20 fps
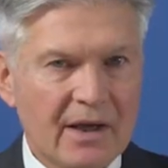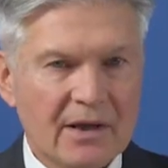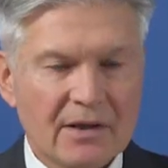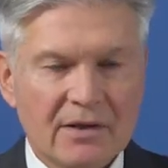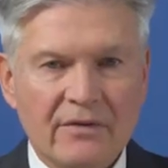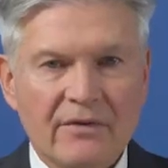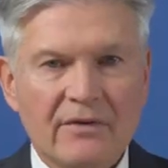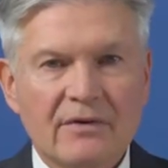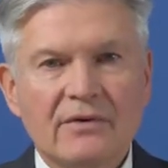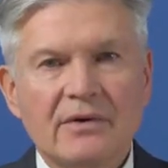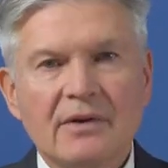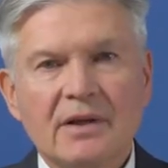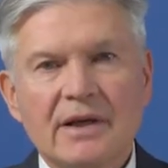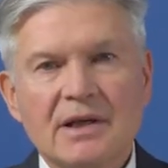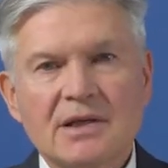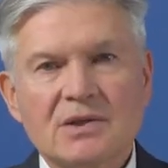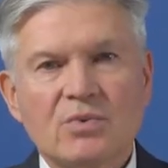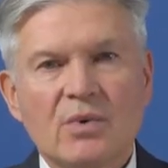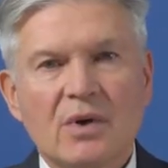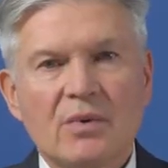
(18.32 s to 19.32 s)
the end of the
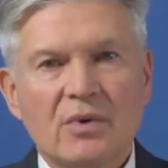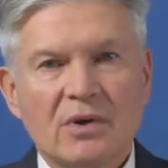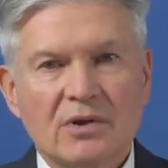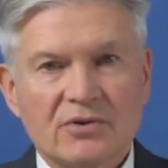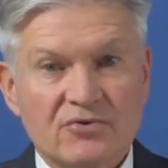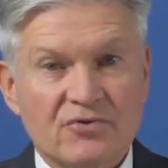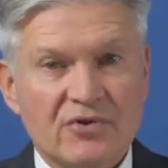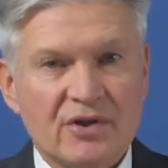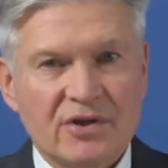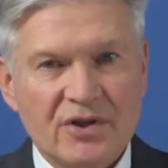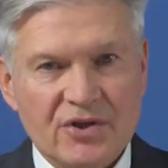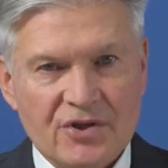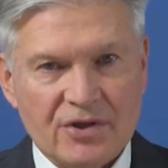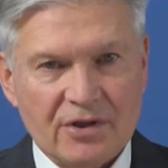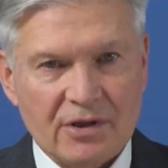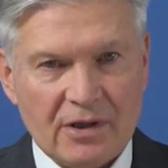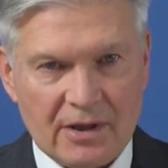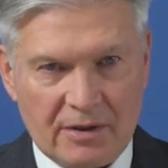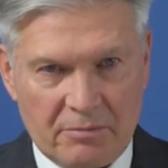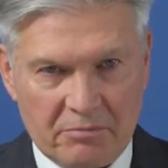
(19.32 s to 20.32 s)
release, we will
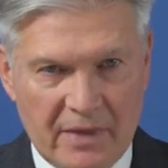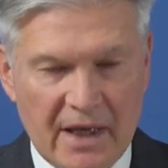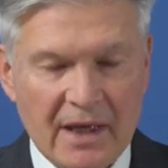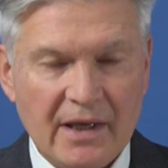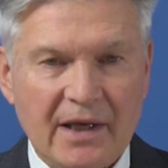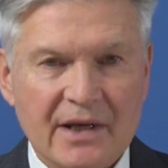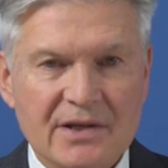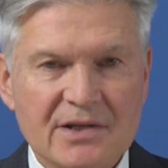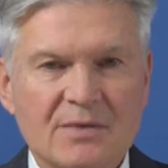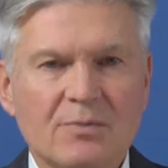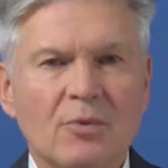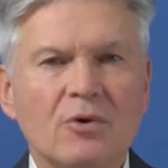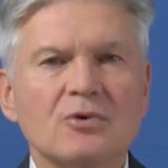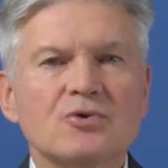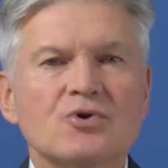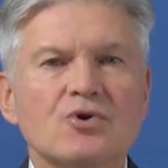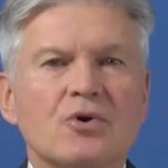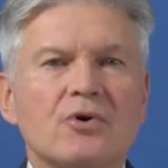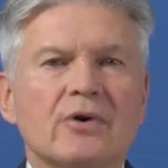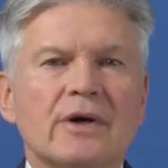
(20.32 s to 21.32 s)
traditionally make a
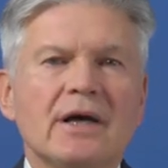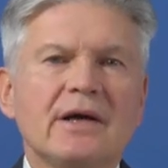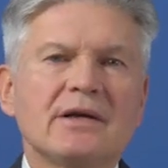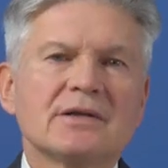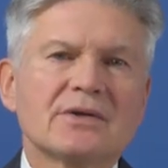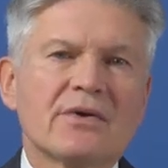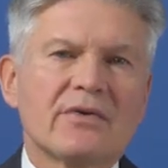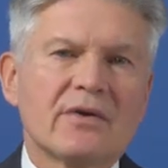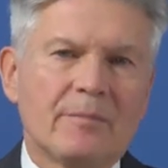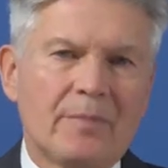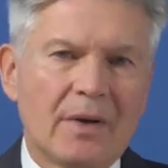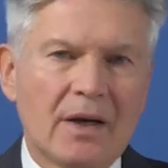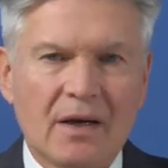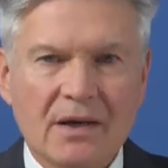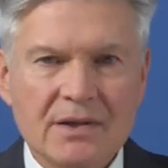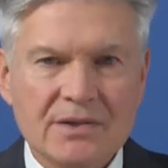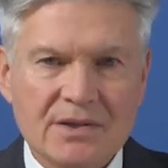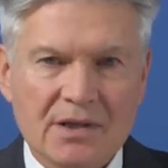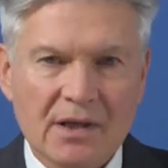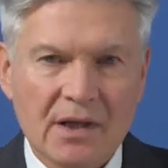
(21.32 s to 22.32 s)
small journey into the
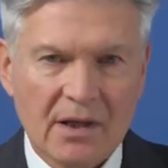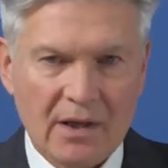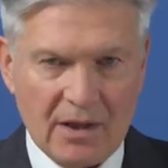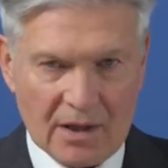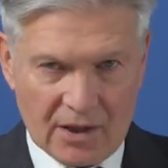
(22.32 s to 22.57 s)
past